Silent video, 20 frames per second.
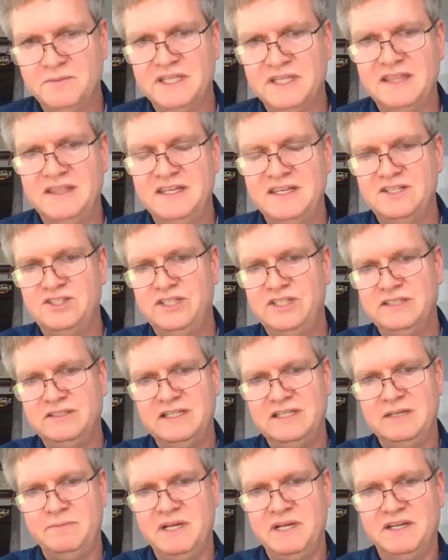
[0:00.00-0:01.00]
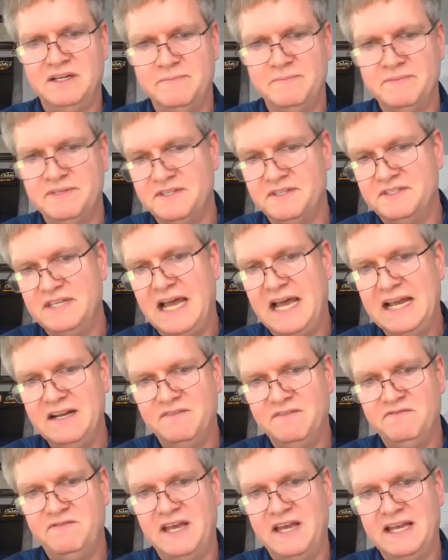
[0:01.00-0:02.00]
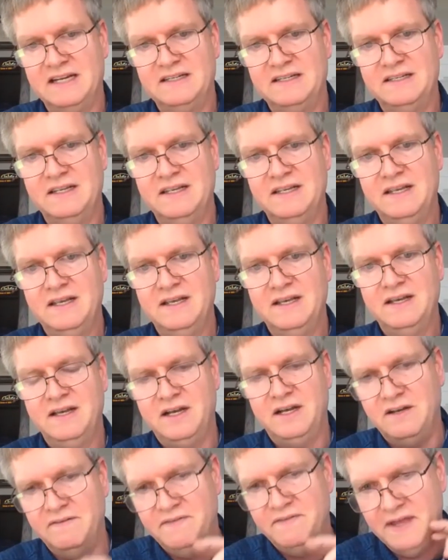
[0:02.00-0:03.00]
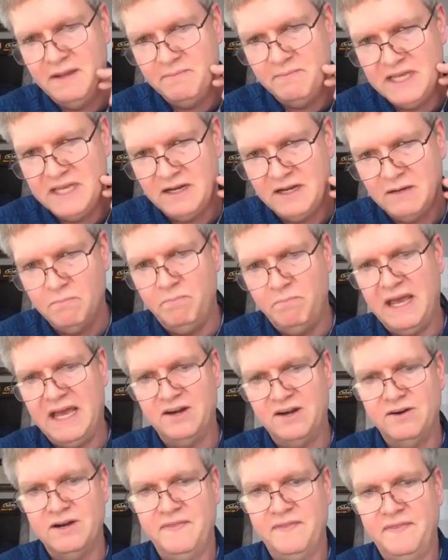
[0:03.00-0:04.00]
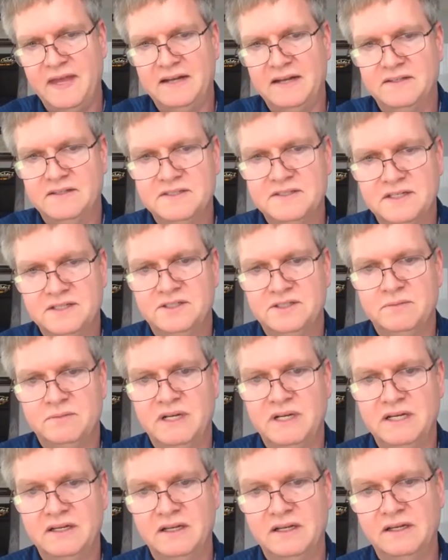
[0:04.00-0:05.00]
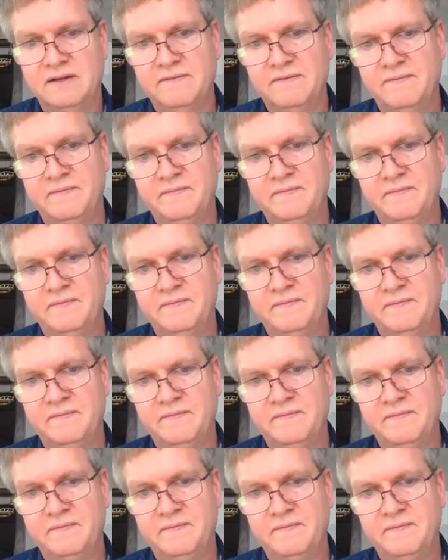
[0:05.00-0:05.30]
And then the agility becomes a side effect of them getting better at that decision-making.